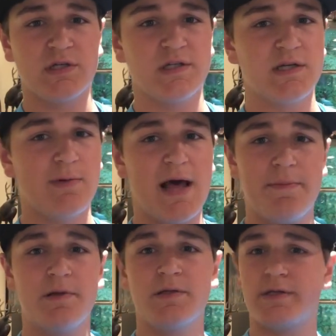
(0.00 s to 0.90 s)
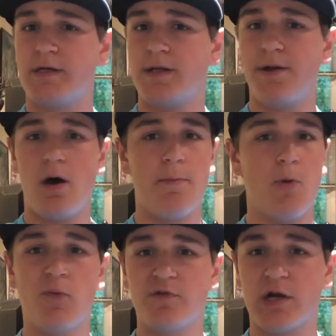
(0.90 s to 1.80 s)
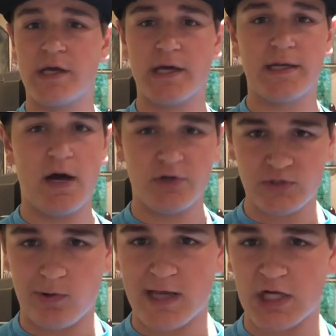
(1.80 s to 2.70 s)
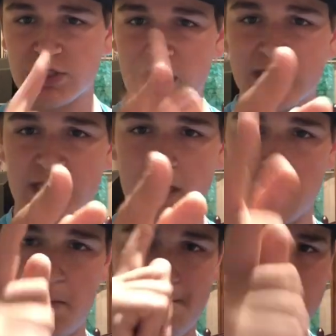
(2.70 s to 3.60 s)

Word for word: going to see what happens, and um, hopefully I'm kicked out. So I'll catch you guys there.